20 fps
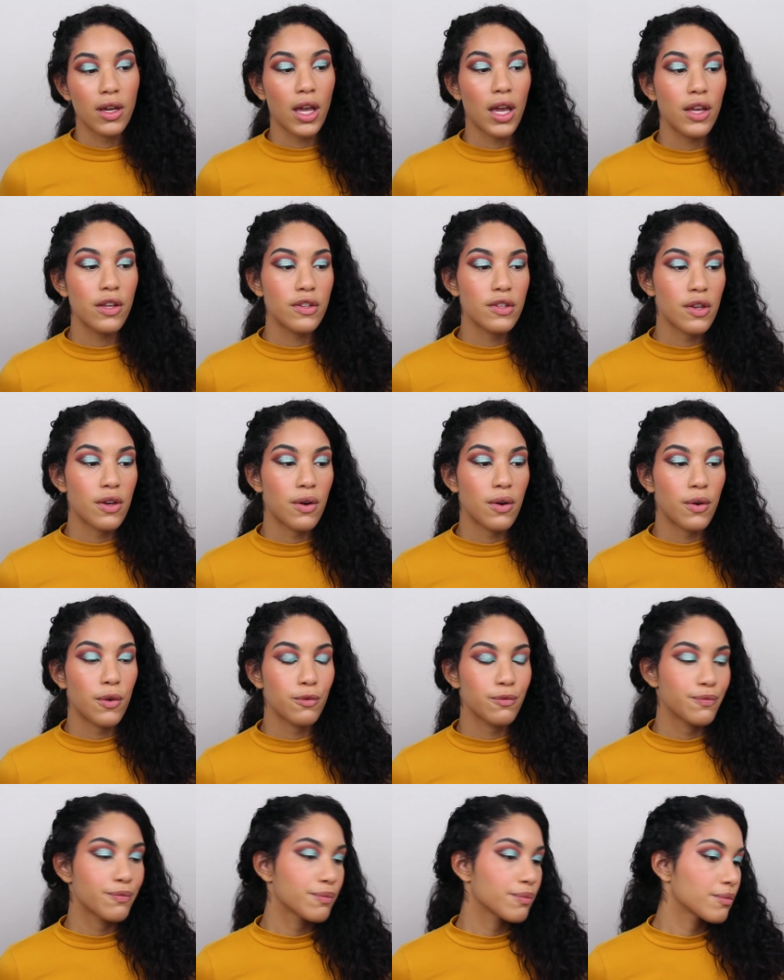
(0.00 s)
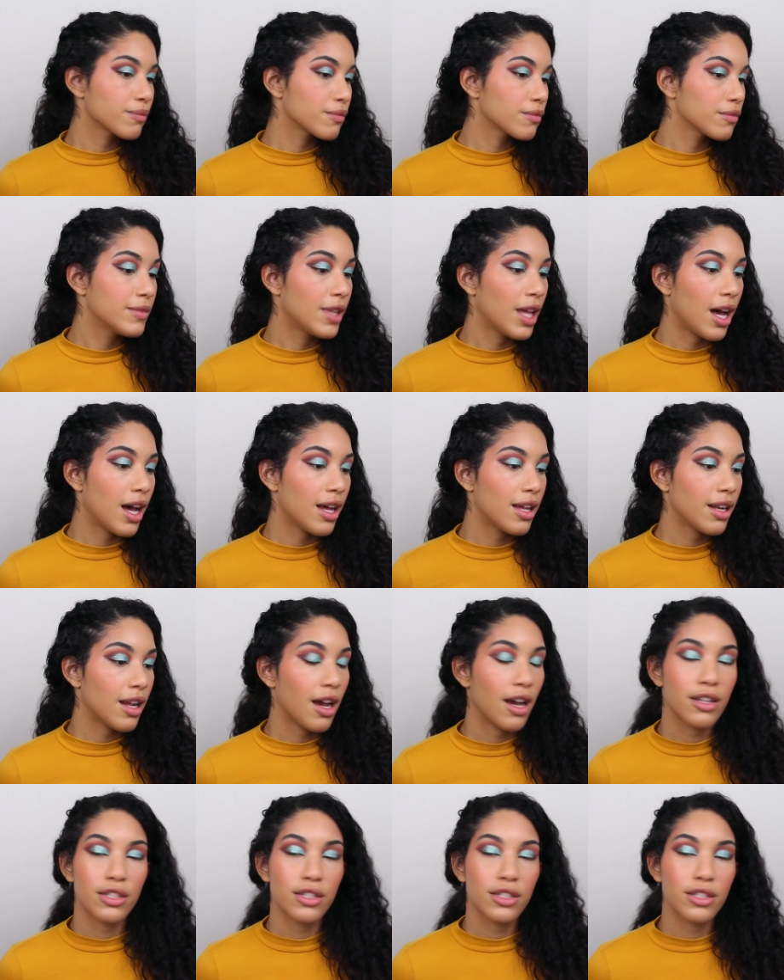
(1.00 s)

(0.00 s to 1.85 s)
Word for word: Okay, so that